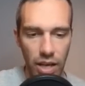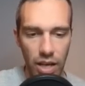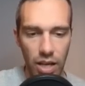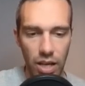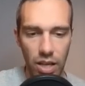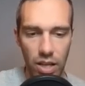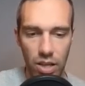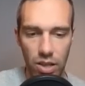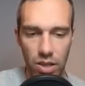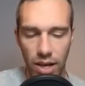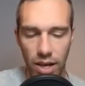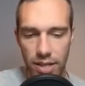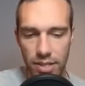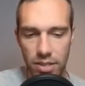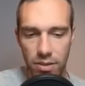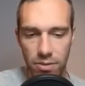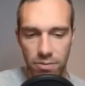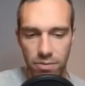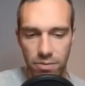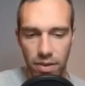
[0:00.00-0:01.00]
Lots
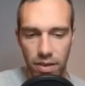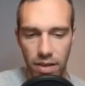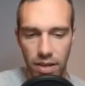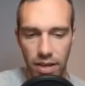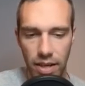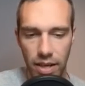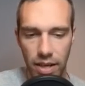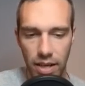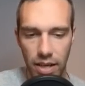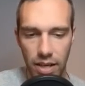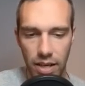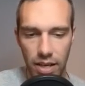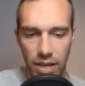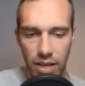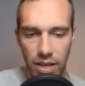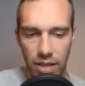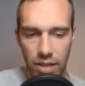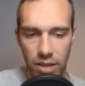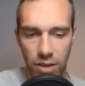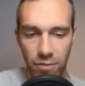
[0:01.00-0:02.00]
of
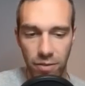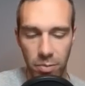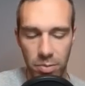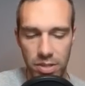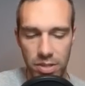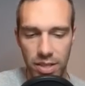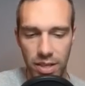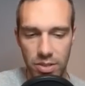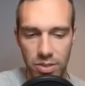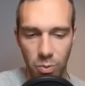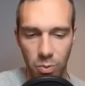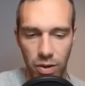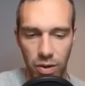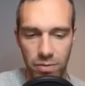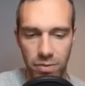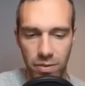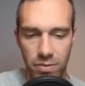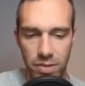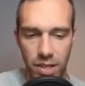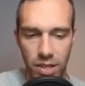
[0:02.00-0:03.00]
clefables down to
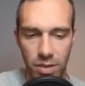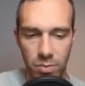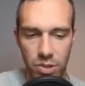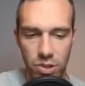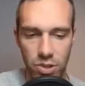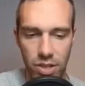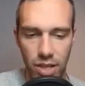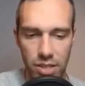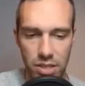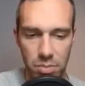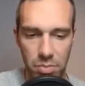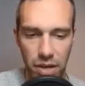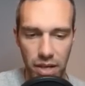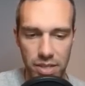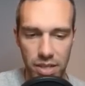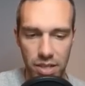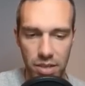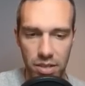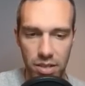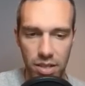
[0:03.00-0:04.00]
115, which is not
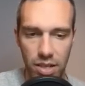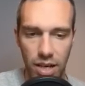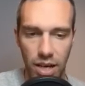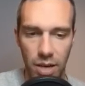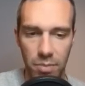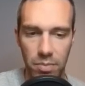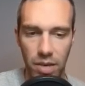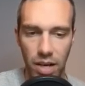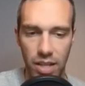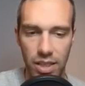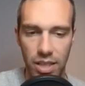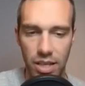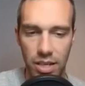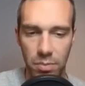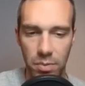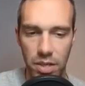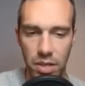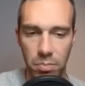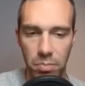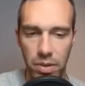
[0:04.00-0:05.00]
surprising. I think I'm
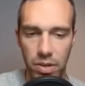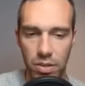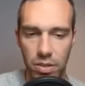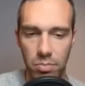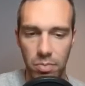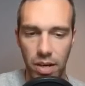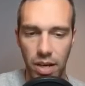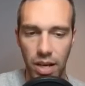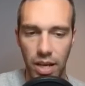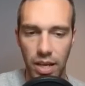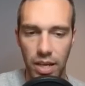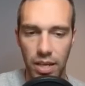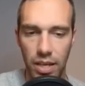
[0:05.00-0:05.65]
gonna build my.